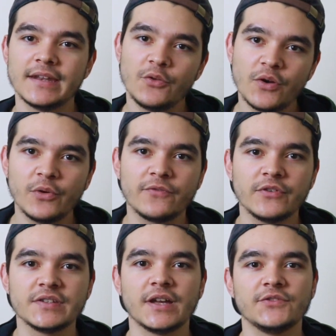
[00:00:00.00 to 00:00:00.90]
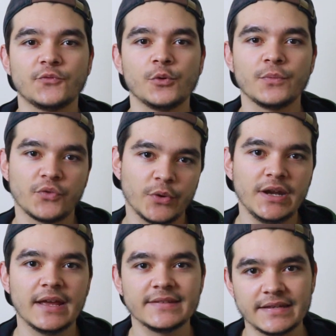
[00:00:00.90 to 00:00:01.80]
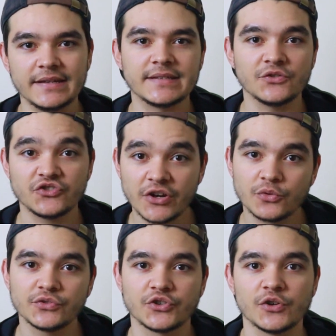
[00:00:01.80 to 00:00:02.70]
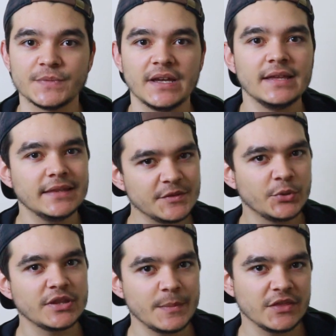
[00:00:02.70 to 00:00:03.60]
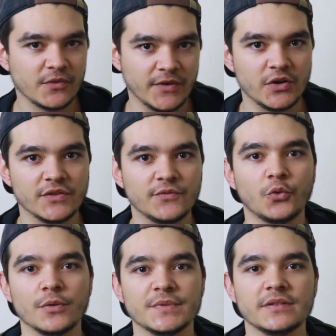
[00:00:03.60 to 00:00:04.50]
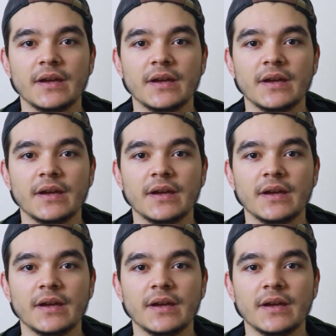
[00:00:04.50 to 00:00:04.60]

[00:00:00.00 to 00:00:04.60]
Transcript: now that we've discussed Form 3 and 6 in general terms, let's put them in their various forms.